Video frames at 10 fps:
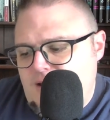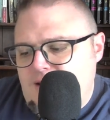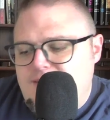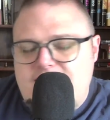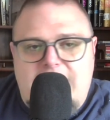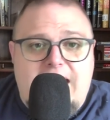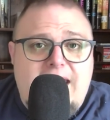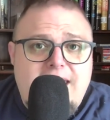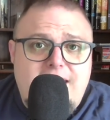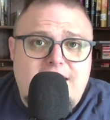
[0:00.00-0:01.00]
The
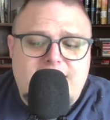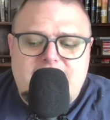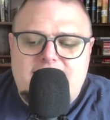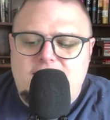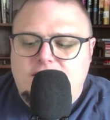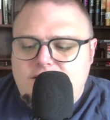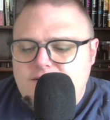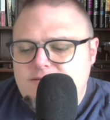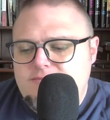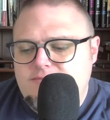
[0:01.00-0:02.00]
A in heal
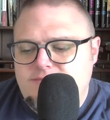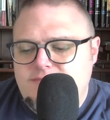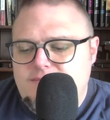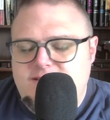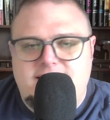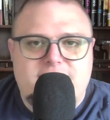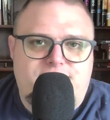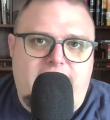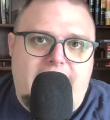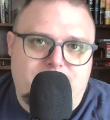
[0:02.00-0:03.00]
stands
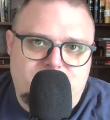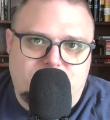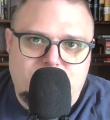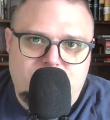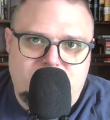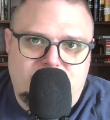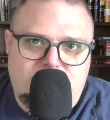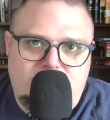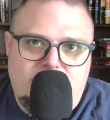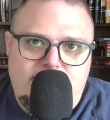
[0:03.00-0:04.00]
for absolution.
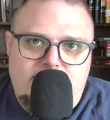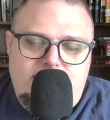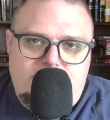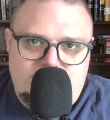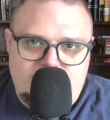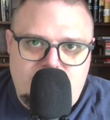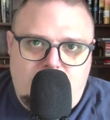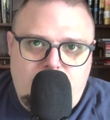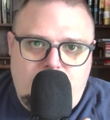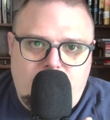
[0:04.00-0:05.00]
There is no
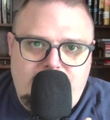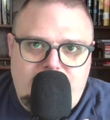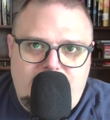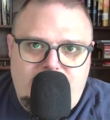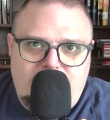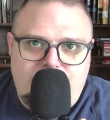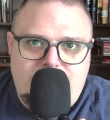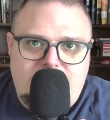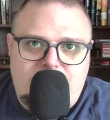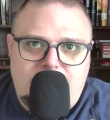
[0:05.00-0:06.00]
point in
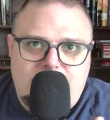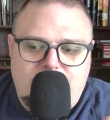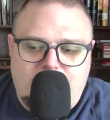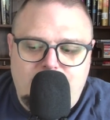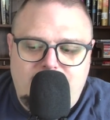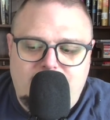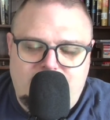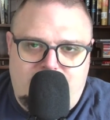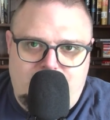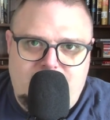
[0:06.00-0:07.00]
me coming
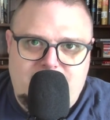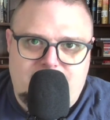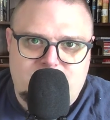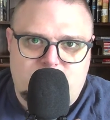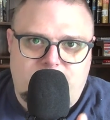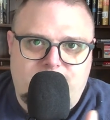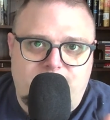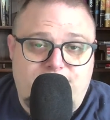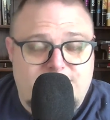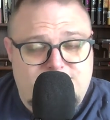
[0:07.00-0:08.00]
and making this sort of
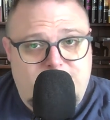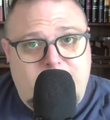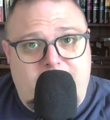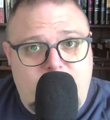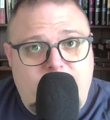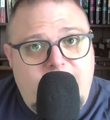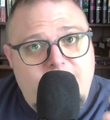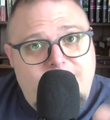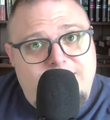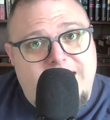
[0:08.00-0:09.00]
confession. By the way,
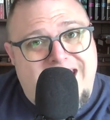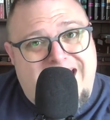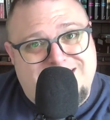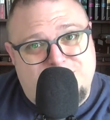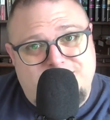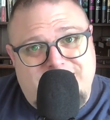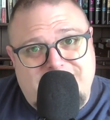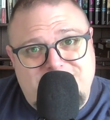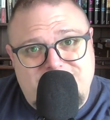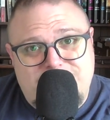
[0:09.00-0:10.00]
that
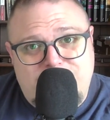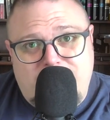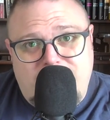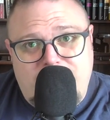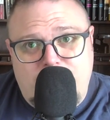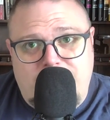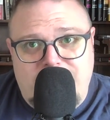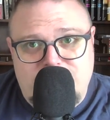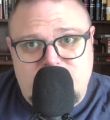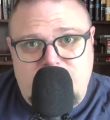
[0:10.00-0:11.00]
exhortation part where I'm
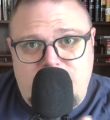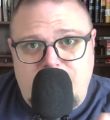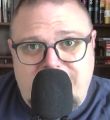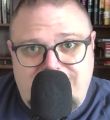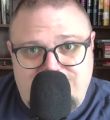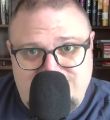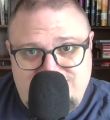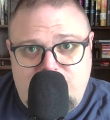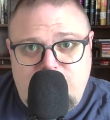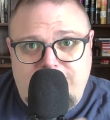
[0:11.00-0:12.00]
sort of reminding
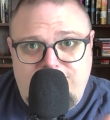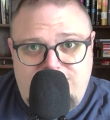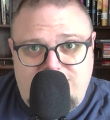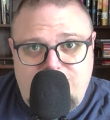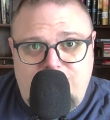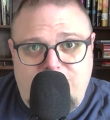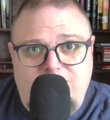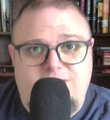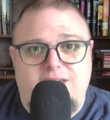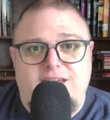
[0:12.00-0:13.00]
myself what I've done
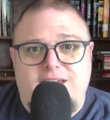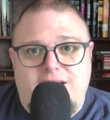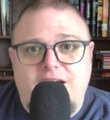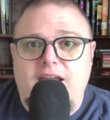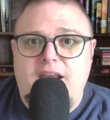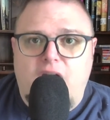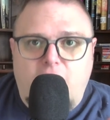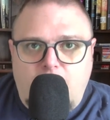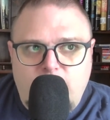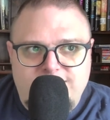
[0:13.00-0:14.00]
wrong, it
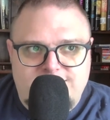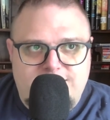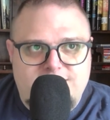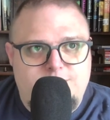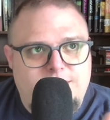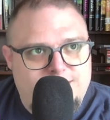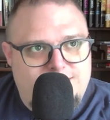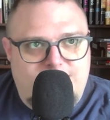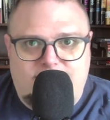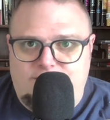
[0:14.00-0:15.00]
always leads me into
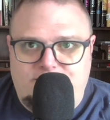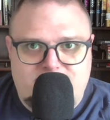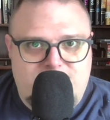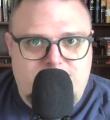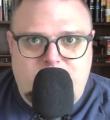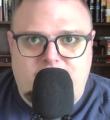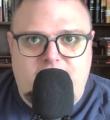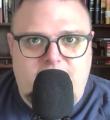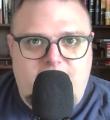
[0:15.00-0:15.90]
the confession part.